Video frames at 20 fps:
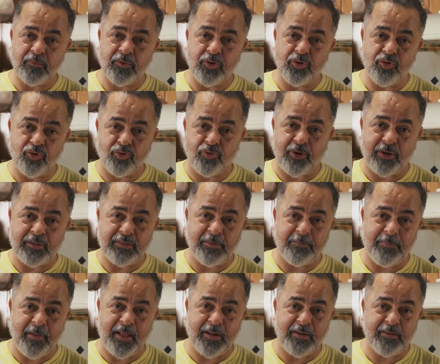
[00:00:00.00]
you ring the
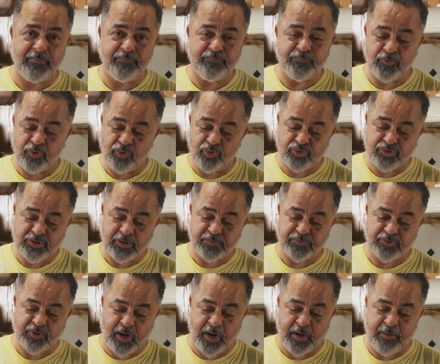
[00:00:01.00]
bell, you
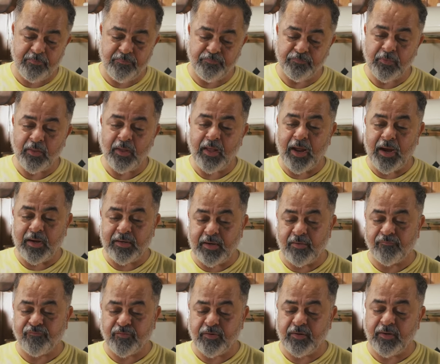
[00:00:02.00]
subscribe, and
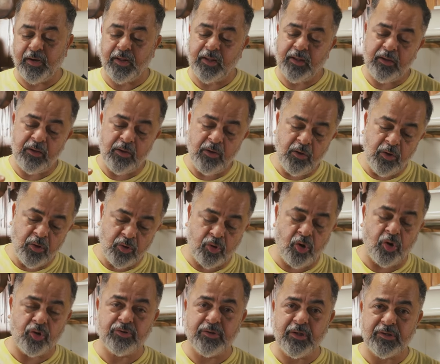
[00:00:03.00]
definitely
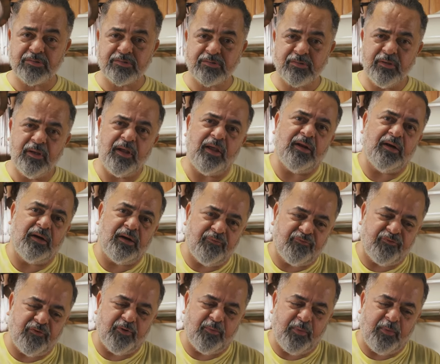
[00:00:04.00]
cook this in a different